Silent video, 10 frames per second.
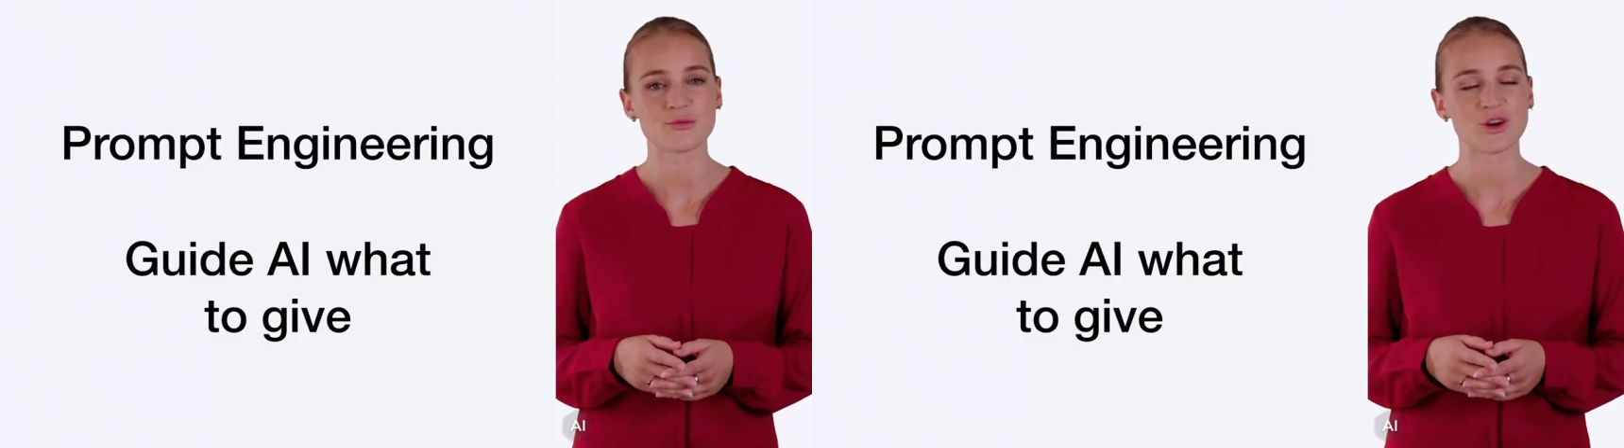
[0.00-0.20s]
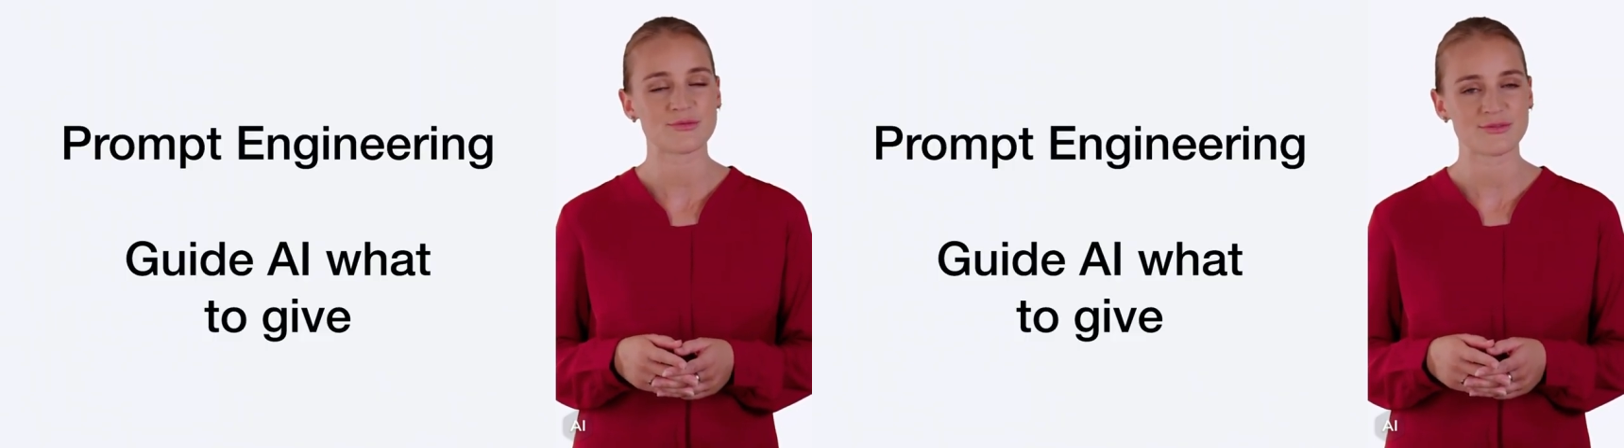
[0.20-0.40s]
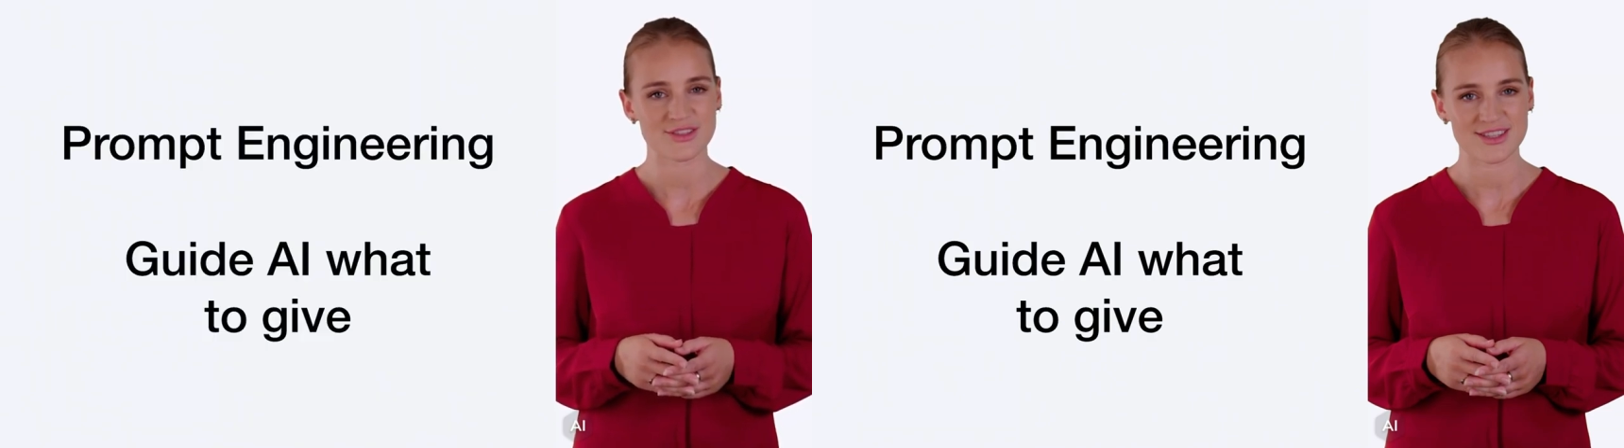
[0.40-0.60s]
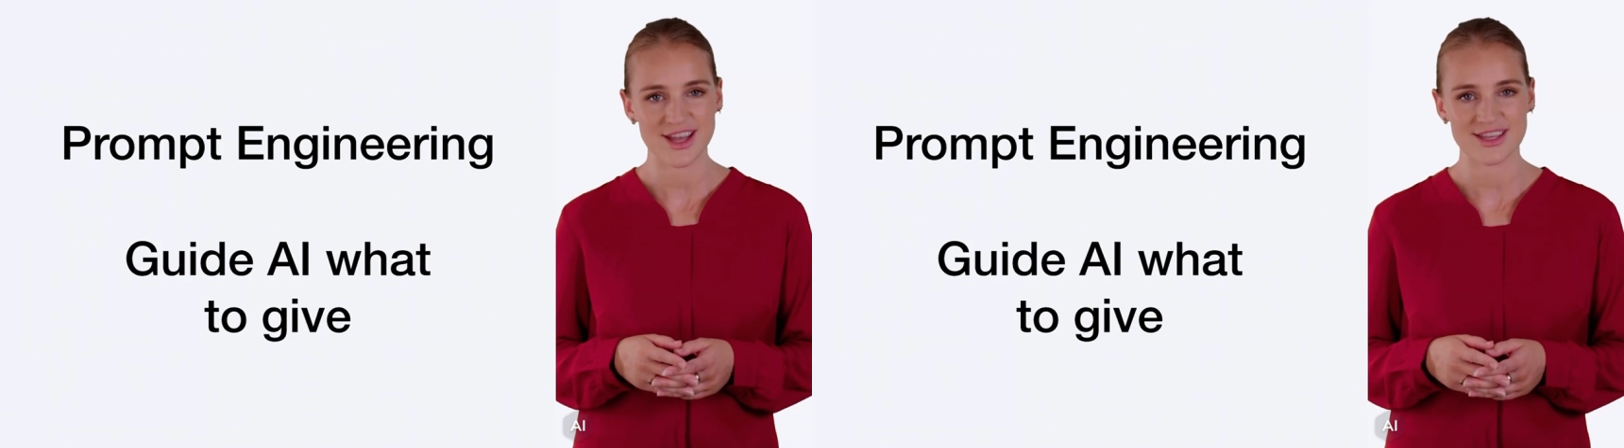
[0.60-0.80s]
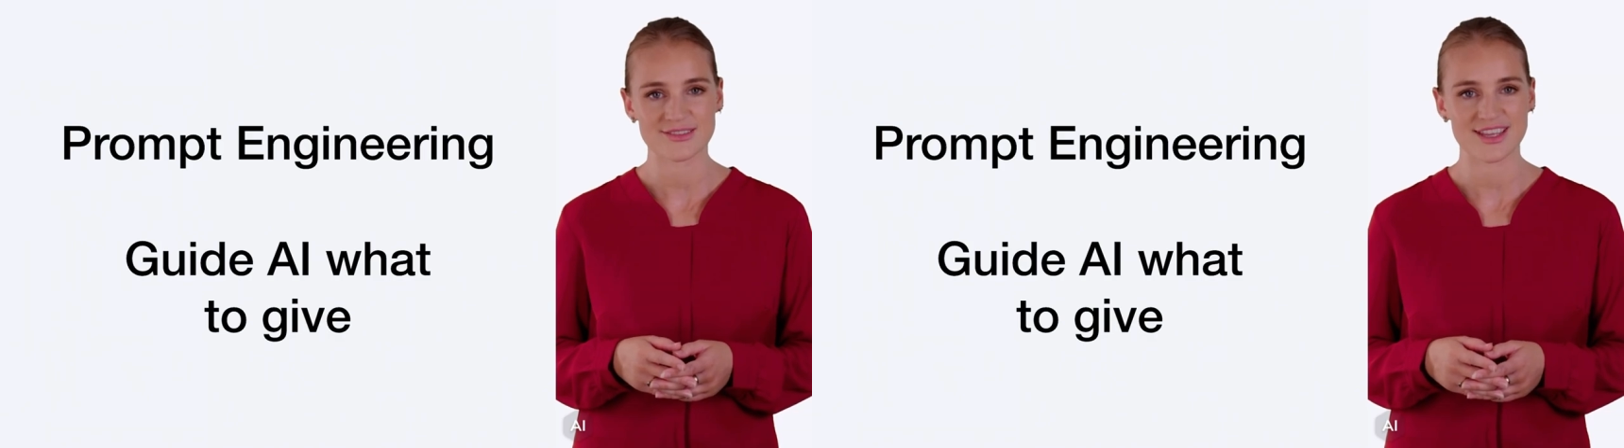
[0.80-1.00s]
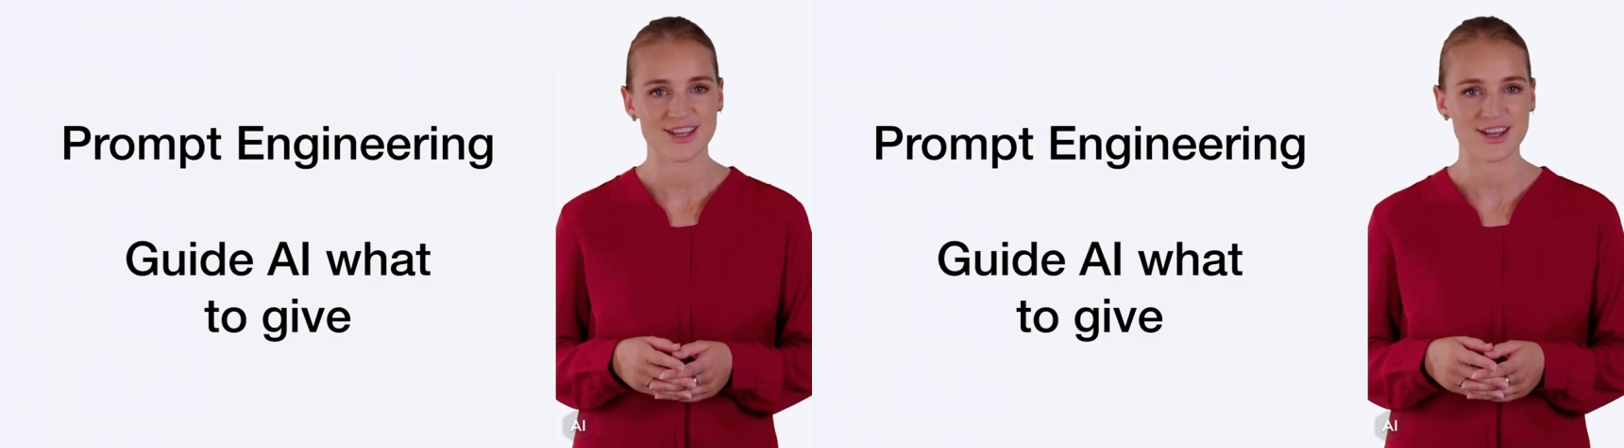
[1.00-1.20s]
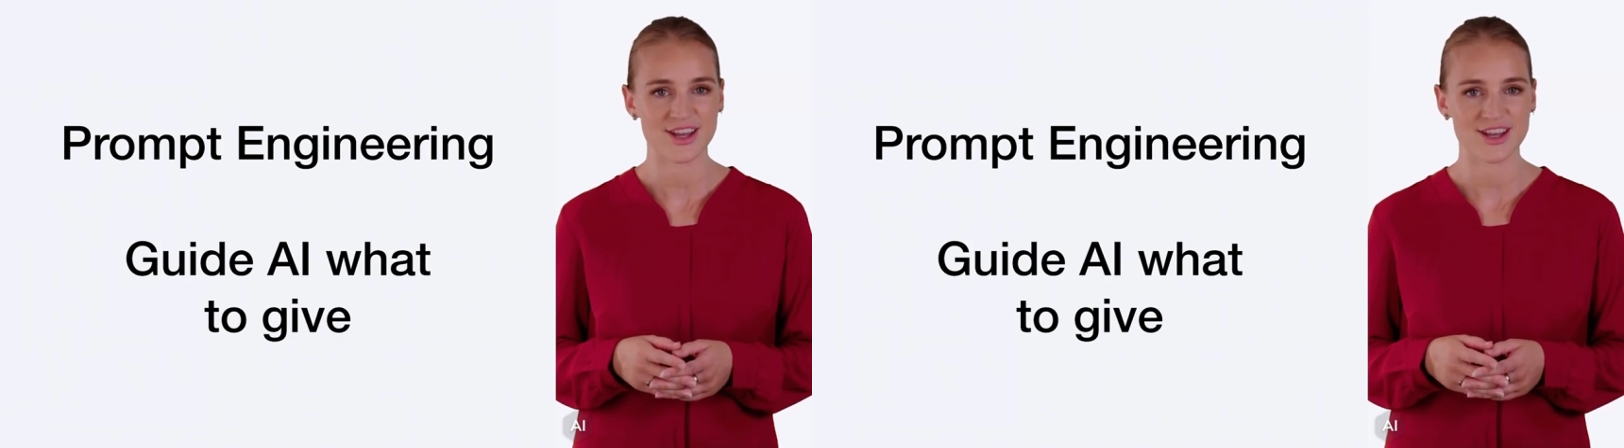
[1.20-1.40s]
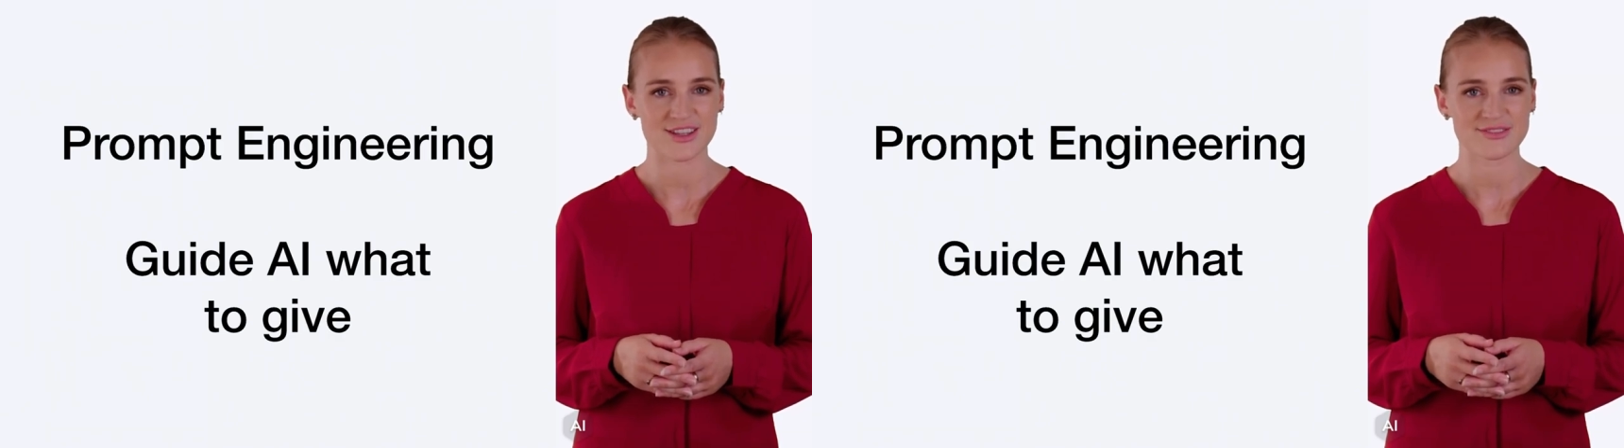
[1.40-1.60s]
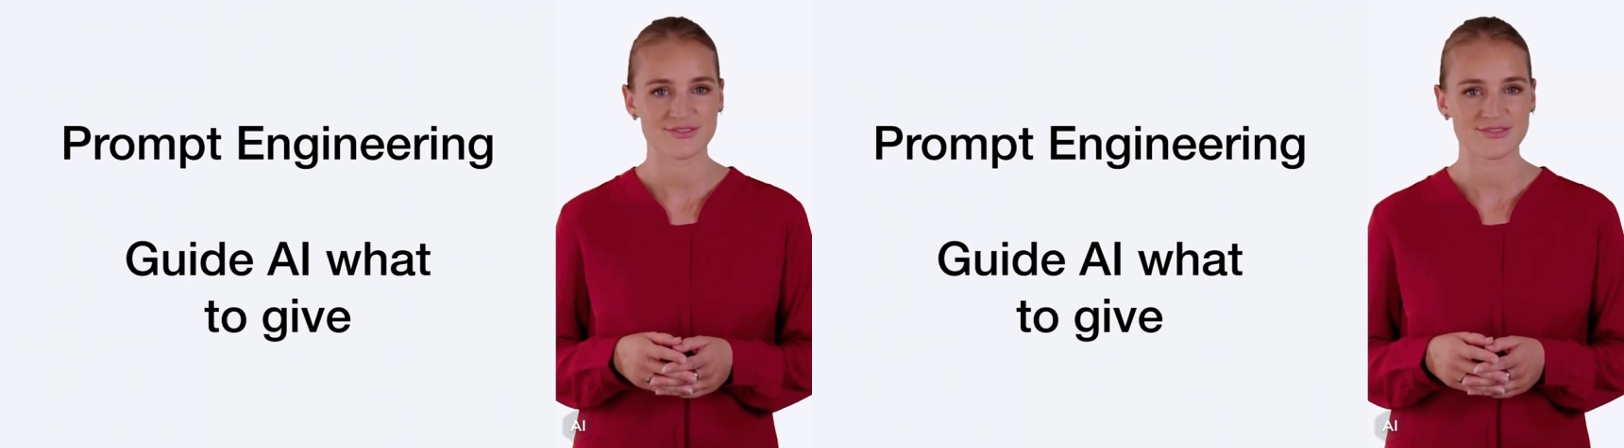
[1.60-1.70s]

prompts to guide the AI